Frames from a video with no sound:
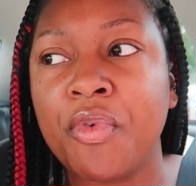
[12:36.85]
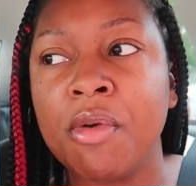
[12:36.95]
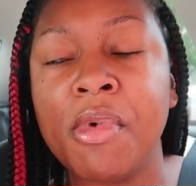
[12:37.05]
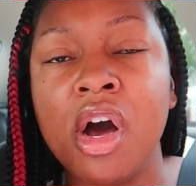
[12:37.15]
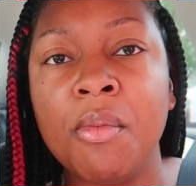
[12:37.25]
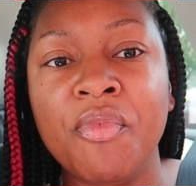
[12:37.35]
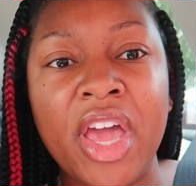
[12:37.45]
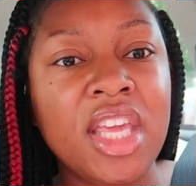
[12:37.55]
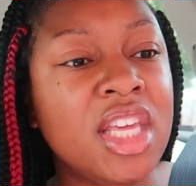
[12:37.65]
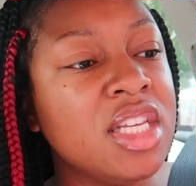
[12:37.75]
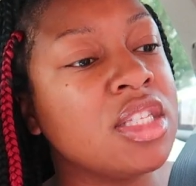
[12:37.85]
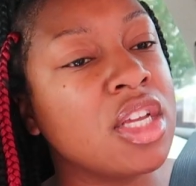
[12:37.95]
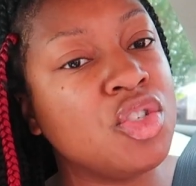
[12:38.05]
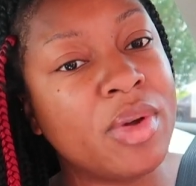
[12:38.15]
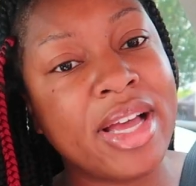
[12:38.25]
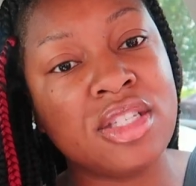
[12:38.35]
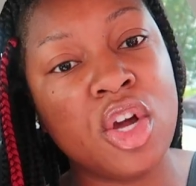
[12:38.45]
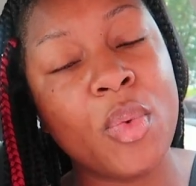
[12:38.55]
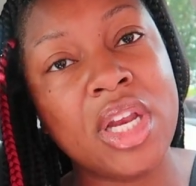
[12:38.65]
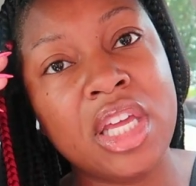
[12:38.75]
from Vegas, because you guys
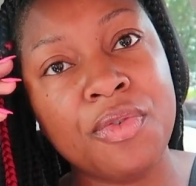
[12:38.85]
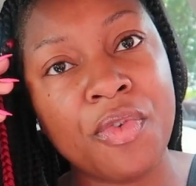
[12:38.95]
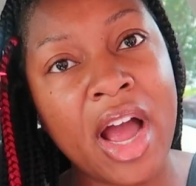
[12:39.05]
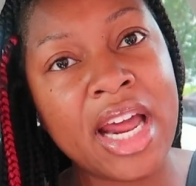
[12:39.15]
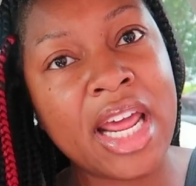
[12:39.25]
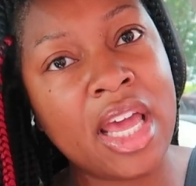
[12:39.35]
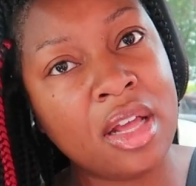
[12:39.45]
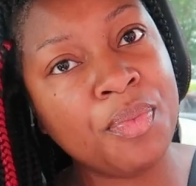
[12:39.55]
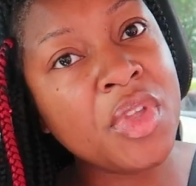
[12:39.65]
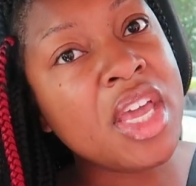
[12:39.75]
know we leave Friday.